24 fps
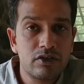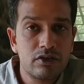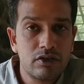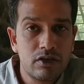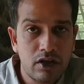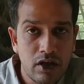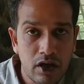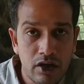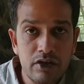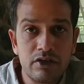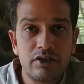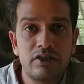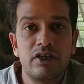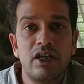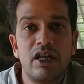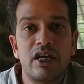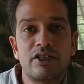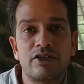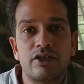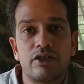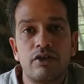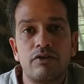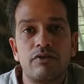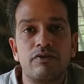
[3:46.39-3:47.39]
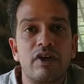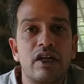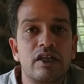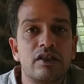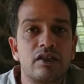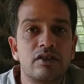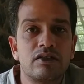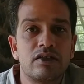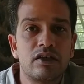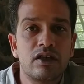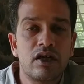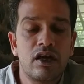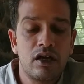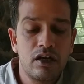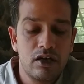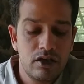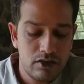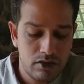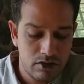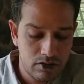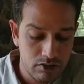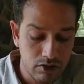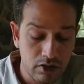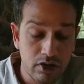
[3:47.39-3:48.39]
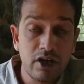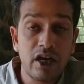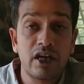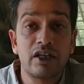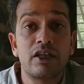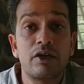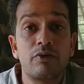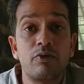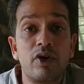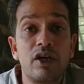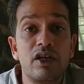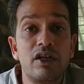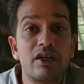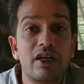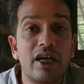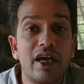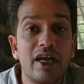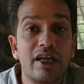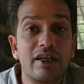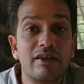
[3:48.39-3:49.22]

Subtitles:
current selection of leathers and colors, so get them while you can.